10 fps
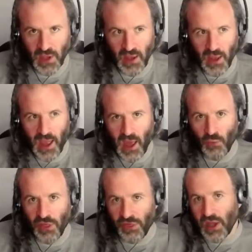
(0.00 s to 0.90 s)
And we
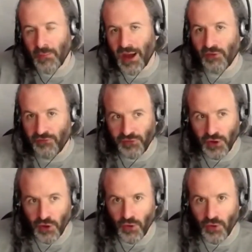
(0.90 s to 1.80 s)
think about
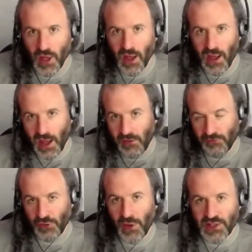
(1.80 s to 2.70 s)
flu and
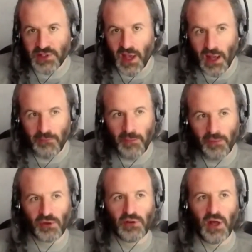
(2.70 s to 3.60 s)
influenza and people
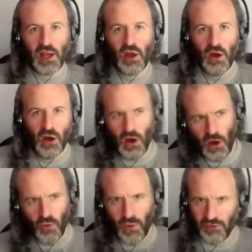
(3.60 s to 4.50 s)
are like, oh,
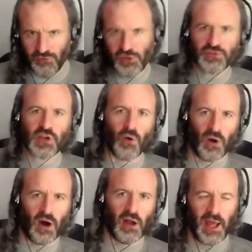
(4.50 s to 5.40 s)
well, flus go
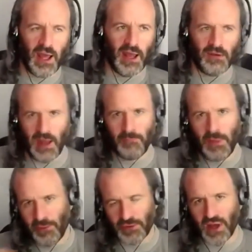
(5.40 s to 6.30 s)
on and
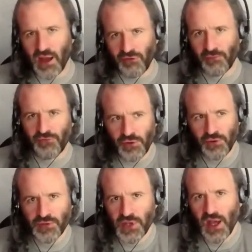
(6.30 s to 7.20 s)
people die from
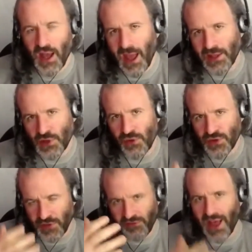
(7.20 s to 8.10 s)
flus. And so there's a
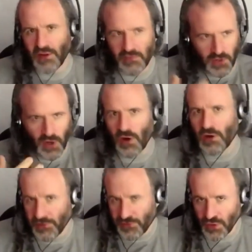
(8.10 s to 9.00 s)
valid kernel
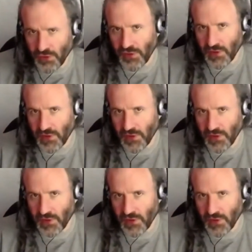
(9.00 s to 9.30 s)
of truth in this.